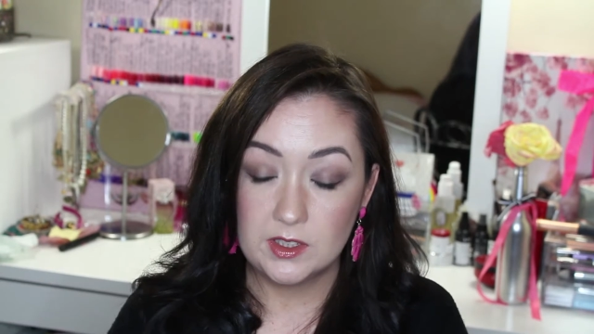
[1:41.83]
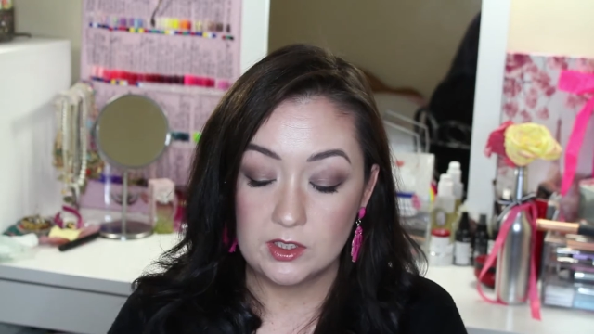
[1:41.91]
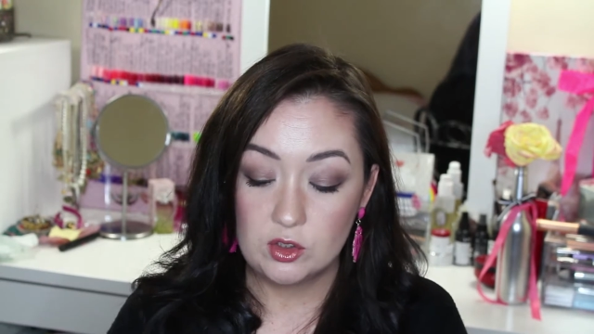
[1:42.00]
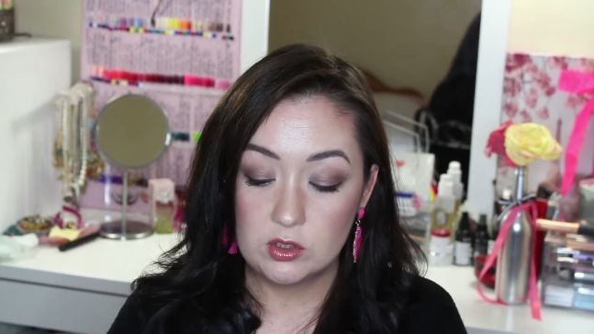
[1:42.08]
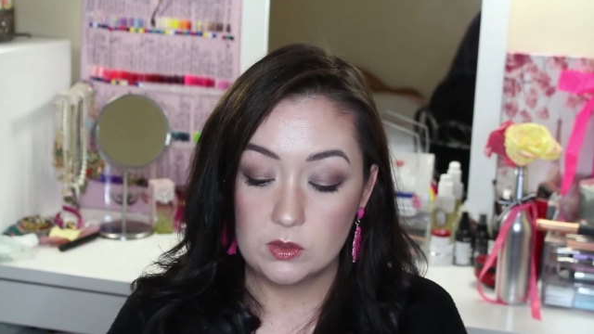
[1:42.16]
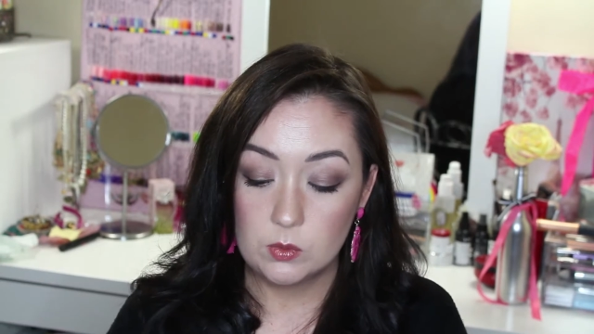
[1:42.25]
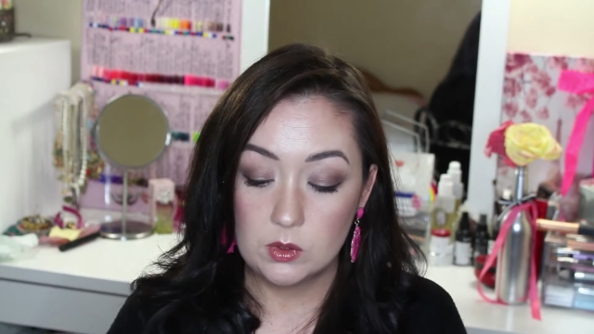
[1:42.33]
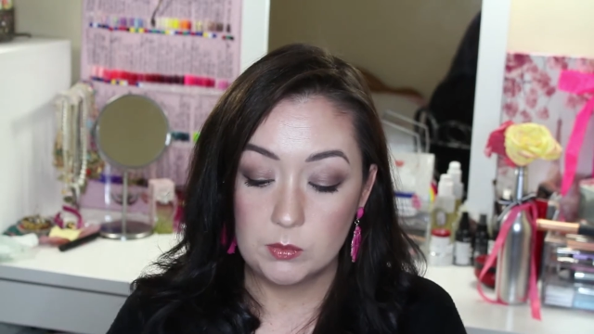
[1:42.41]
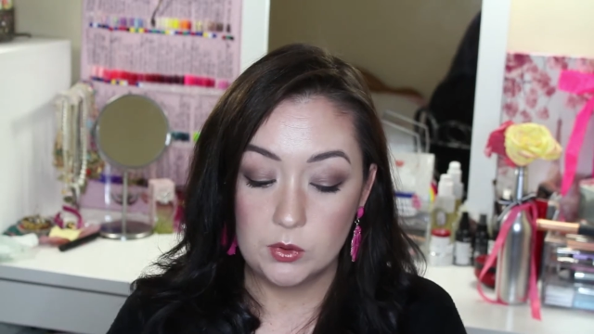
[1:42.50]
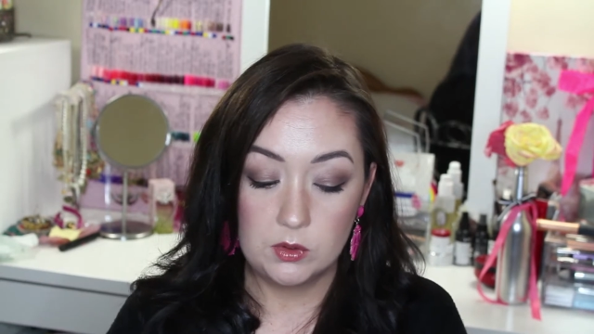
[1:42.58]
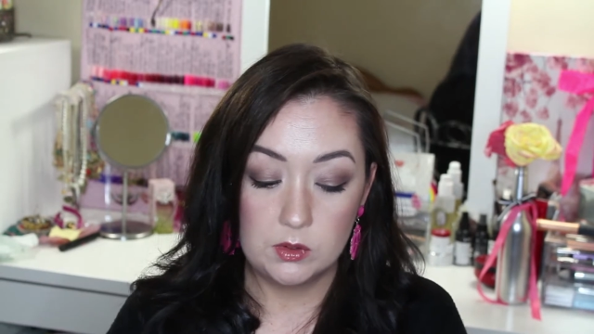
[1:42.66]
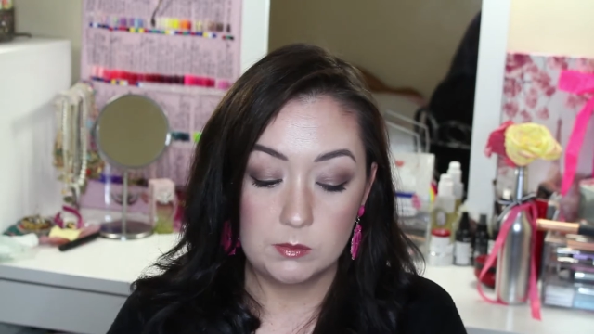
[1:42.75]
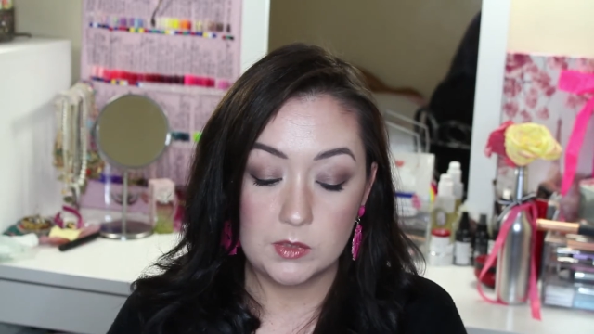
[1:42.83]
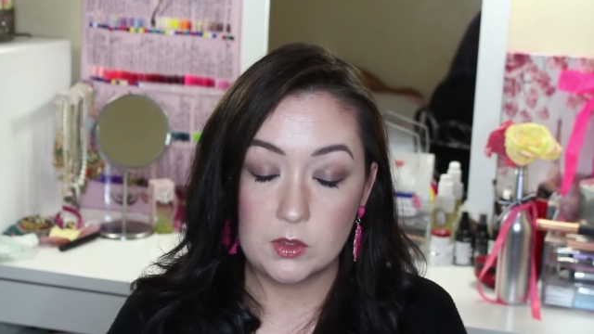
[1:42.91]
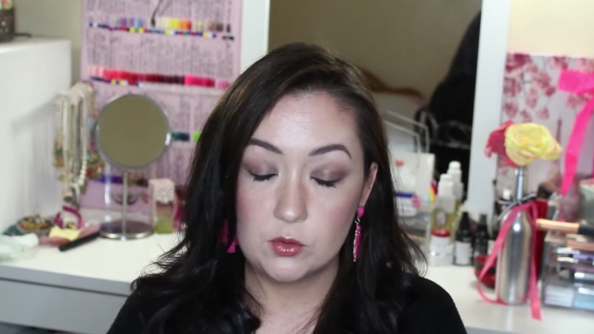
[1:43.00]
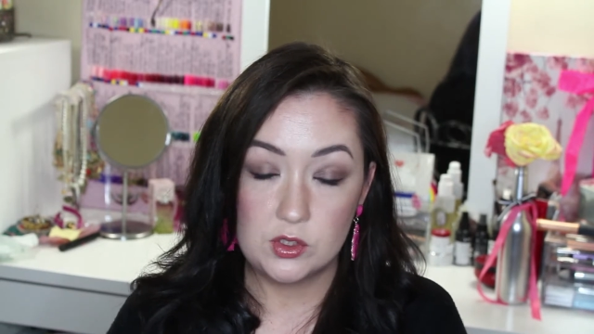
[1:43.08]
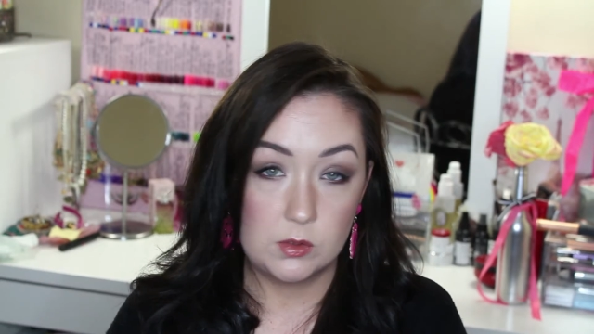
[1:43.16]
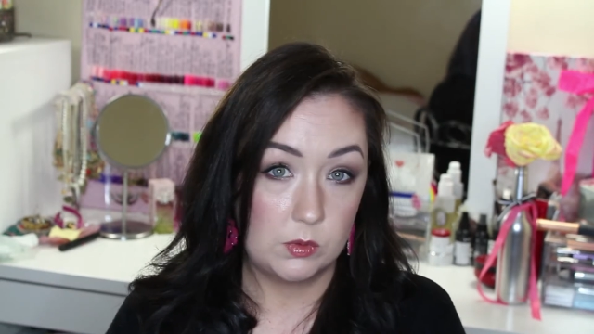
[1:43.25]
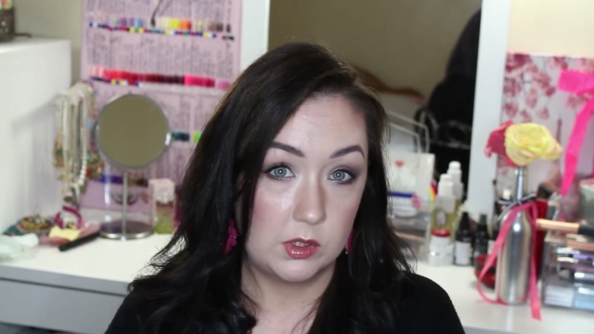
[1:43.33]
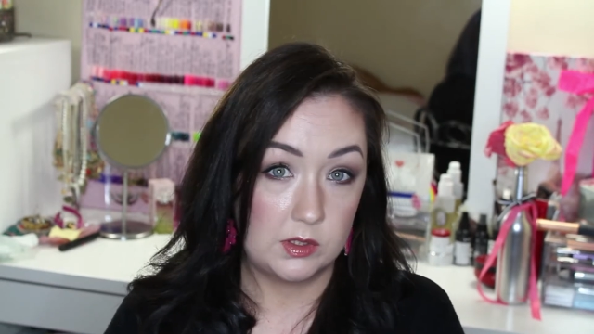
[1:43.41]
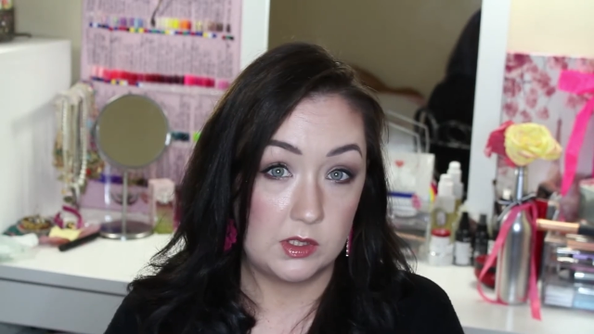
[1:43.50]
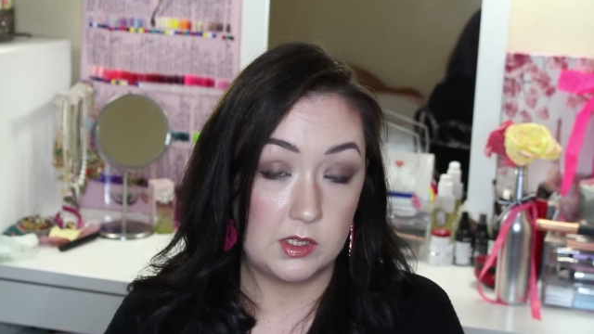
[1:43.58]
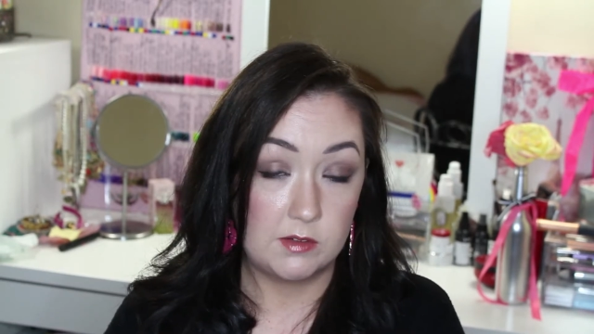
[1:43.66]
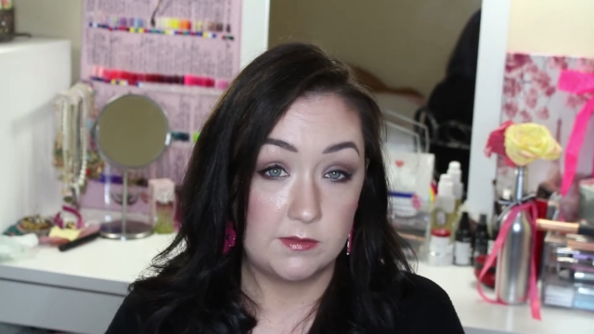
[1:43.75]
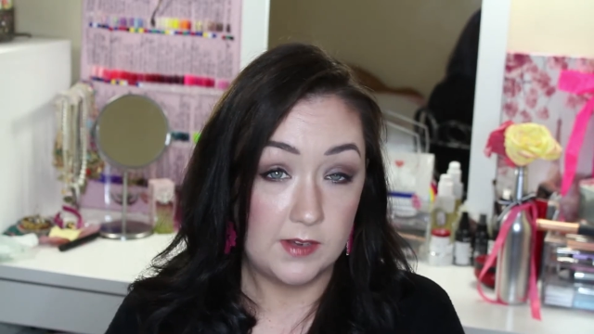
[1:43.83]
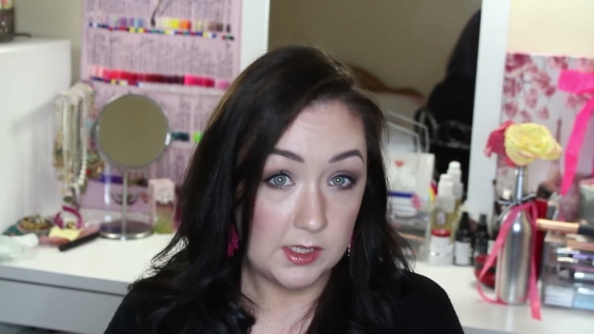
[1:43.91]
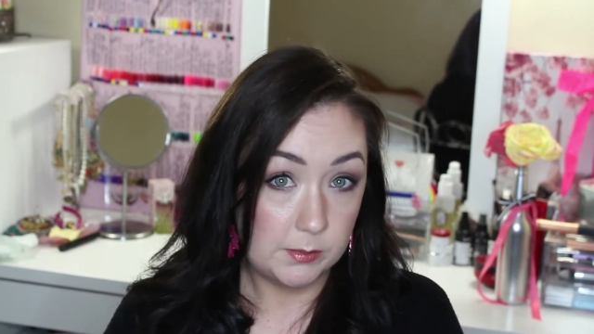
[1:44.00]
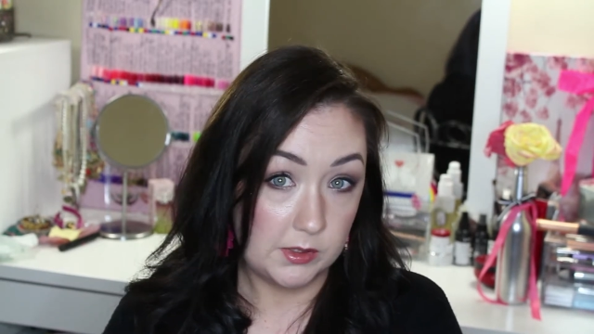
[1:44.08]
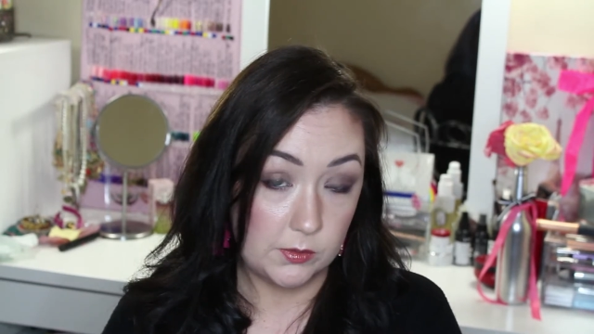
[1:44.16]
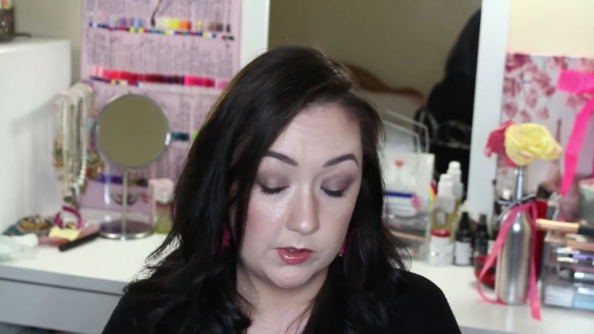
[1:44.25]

I think she did one on both of them. I know she did one on the Infallible